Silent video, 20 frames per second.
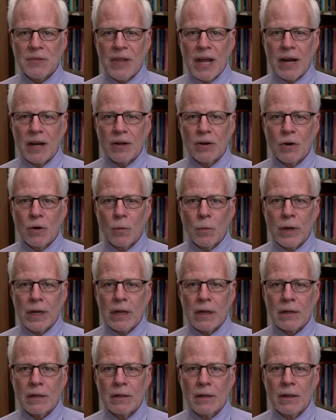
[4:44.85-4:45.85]
than in
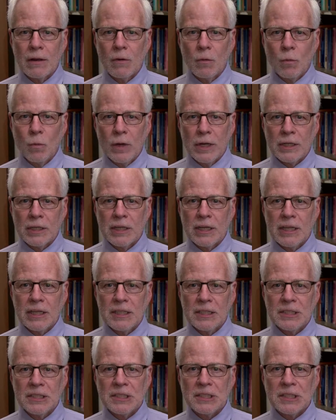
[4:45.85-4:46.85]
Korea, which
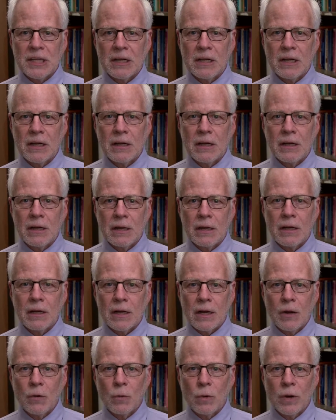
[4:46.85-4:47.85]
is a
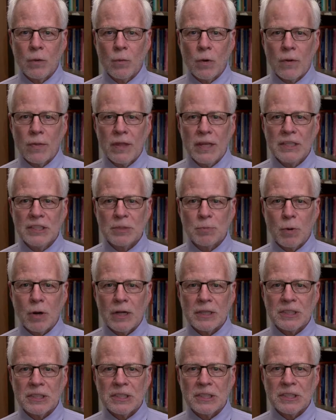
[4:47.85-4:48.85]
country where these
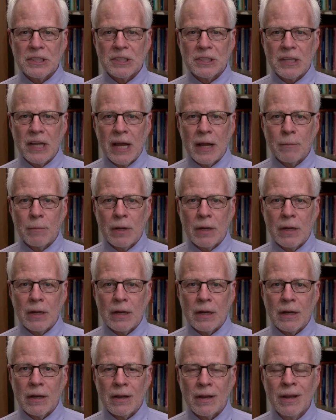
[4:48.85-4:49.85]
processes lag
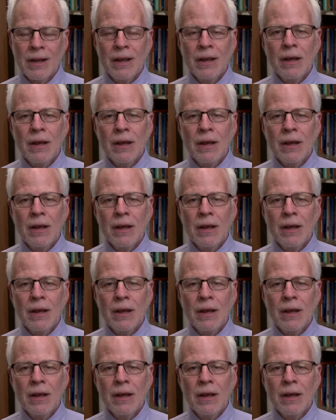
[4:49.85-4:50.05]
behind.